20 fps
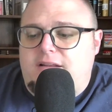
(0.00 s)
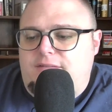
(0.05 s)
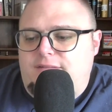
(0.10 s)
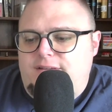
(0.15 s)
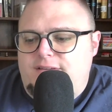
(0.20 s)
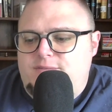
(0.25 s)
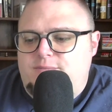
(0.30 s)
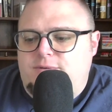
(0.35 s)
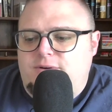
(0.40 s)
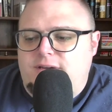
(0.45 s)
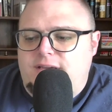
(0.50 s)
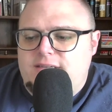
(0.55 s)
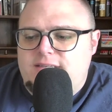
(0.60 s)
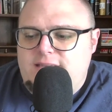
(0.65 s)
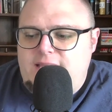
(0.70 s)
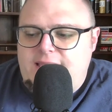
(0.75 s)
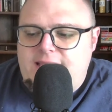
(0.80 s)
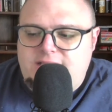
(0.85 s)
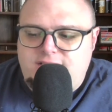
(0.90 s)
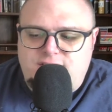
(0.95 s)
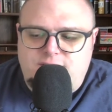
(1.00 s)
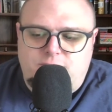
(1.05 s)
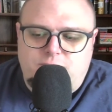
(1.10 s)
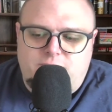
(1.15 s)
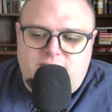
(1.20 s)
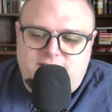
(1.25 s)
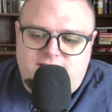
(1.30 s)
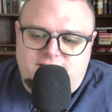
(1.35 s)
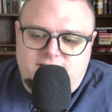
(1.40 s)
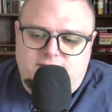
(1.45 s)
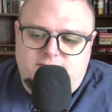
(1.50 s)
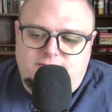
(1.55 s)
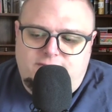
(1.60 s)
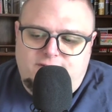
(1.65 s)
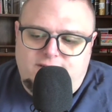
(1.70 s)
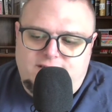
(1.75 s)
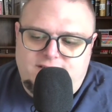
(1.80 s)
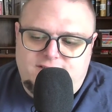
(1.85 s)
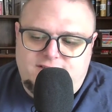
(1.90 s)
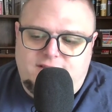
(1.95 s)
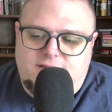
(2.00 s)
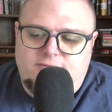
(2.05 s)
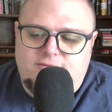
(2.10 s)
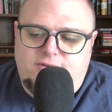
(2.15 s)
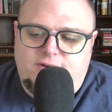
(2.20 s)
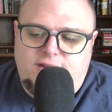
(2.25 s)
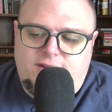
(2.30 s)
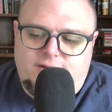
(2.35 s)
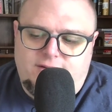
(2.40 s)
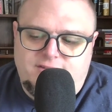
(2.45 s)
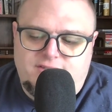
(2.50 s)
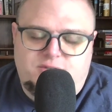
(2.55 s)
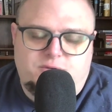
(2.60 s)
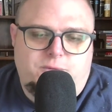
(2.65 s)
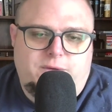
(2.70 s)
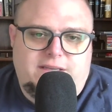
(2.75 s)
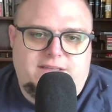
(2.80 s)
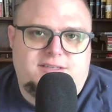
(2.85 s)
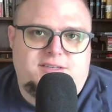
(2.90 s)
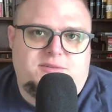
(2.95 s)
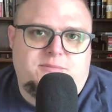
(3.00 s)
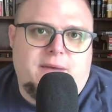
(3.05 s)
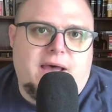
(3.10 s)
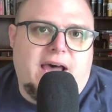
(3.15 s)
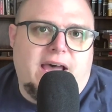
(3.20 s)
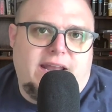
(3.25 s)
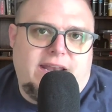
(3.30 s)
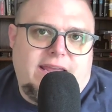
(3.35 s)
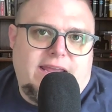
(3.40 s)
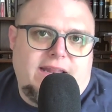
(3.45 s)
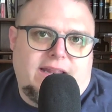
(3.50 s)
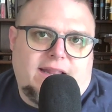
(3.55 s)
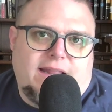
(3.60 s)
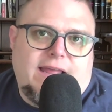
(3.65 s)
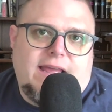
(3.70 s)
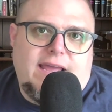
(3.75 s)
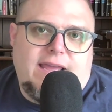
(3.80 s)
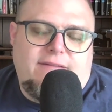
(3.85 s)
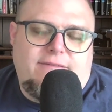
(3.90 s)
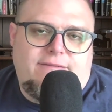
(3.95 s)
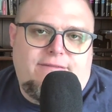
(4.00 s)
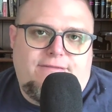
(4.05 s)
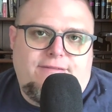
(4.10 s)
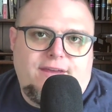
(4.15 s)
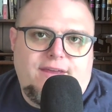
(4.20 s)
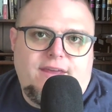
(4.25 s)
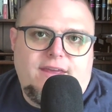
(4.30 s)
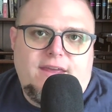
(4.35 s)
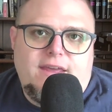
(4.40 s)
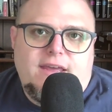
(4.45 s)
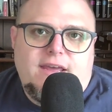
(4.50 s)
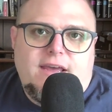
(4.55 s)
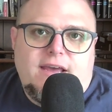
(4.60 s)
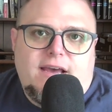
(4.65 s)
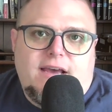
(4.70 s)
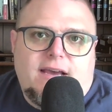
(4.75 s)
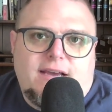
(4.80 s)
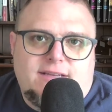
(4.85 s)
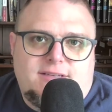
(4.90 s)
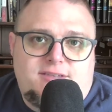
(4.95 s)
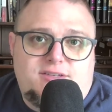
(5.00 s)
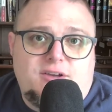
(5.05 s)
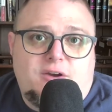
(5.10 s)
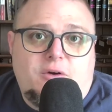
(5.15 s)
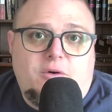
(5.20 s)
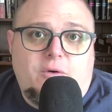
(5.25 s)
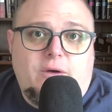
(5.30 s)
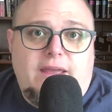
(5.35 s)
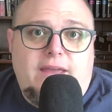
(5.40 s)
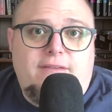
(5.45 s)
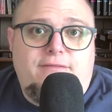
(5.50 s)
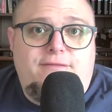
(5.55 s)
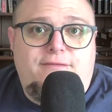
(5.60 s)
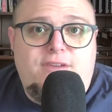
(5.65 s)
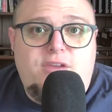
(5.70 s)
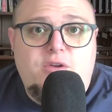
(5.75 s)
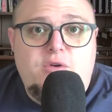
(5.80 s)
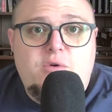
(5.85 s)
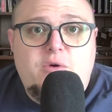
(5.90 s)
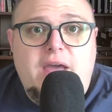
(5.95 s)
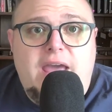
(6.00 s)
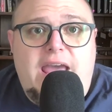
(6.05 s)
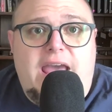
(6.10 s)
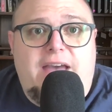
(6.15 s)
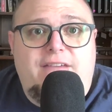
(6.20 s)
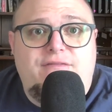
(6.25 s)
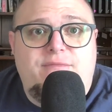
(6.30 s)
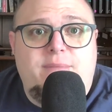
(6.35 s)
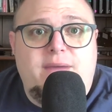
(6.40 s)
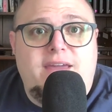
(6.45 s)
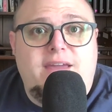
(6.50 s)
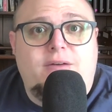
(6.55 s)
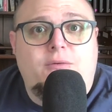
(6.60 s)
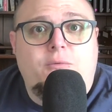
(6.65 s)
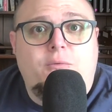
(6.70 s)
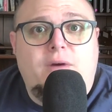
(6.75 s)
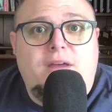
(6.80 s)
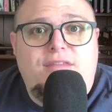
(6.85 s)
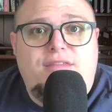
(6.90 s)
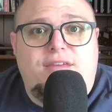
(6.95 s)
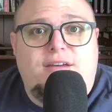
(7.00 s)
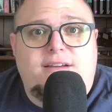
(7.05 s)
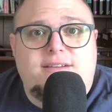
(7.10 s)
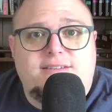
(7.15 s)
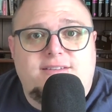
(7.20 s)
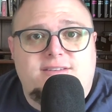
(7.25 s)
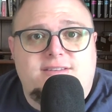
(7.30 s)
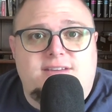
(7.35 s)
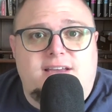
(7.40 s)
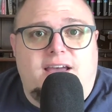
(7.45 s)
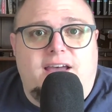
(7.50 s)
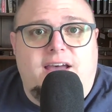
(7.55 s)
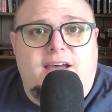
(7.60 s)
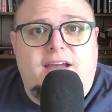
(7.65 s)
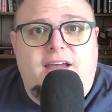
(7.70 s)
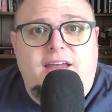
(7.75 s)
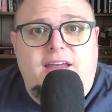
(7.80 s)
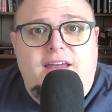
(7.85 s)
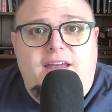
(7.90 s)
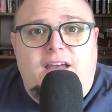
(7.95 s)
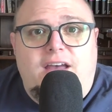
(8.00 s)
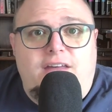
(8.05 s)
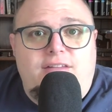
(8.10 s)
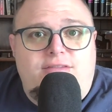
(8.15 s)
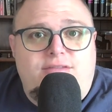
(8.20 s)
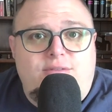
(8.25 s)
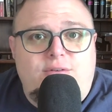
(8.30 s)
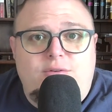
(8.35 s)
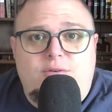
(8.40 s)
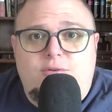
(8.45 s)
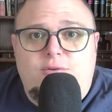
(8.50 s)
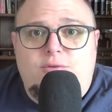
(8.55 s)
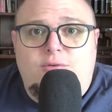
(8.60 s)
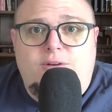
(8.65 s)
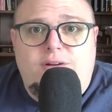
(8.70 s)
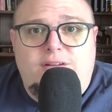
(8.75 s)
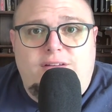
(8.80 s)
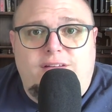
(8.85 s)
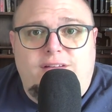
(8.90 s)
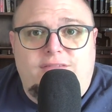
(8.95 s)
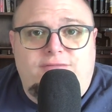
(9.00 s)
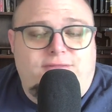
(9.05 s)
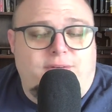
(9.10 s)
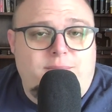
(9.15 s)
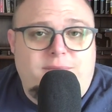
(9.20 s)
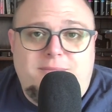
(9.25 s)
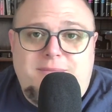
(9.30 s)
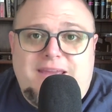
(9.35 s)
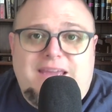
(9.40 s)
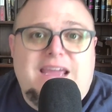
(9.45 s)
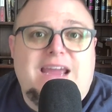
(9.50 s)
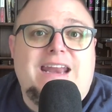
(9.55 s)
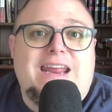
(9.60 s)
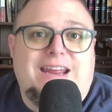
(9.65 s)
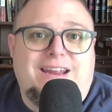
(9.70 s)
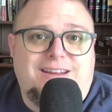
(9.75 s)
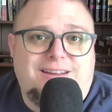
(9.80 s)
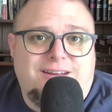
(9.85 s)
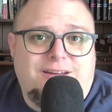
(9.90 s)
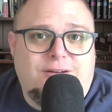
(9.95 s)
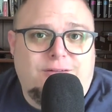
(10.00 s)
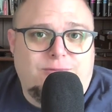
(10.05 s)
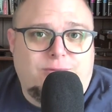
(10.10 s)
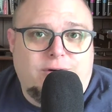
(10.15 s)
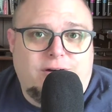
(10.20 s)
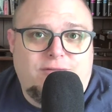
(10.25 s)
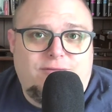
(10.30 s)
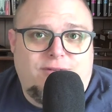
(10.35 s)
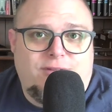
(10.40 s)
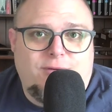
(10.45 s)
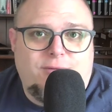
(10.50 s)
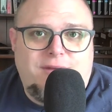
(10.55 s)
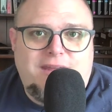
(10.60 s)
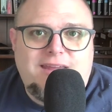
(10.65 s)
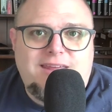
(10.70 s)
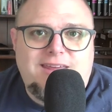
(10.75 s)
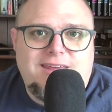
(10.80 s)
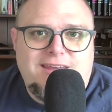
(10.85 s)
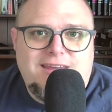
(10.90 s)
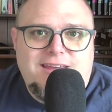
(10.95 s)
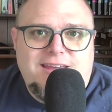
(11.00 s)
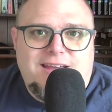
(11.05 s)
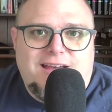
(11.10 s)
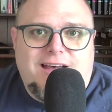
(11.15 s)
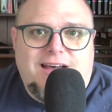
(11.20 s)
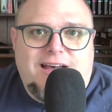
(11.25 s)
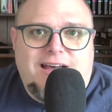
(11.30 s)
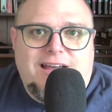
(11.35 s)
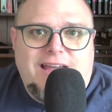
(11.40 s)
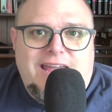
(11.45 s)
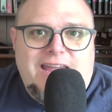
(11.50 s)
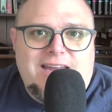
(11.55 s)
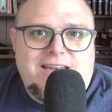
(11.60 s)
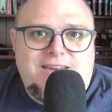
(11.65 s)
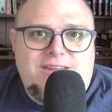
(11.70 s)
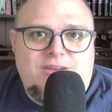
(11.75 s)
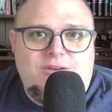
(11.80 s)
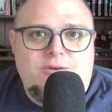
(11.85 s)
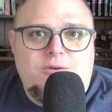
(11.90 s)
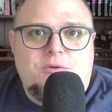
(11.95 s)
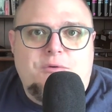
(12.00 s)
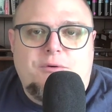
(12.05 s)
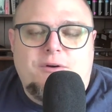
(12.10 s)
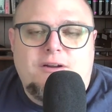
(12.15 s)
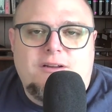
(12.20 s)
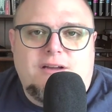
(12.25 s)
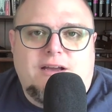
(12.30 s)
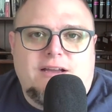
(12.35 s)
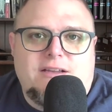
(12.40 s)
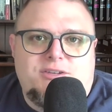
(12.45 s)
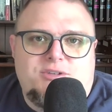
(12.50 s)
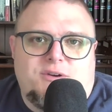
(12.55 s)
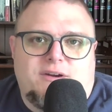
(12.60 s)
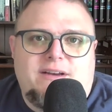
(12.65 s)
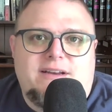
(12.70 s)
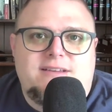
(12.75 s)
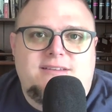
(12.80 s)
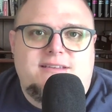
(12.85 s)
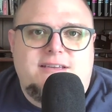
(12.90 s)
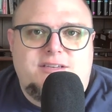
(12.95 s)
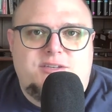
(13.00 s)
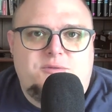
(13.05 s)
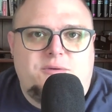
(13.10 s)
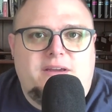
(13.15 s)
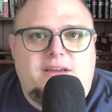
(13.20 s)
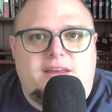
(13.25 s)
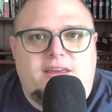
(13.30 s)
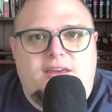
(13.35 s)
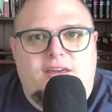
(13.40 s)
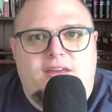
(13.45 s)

of this book is Ancient Wisdom for Discovering Your Sweet Spot in Life. So if you have been with us from the beginning of Word for the Week, and you join us each week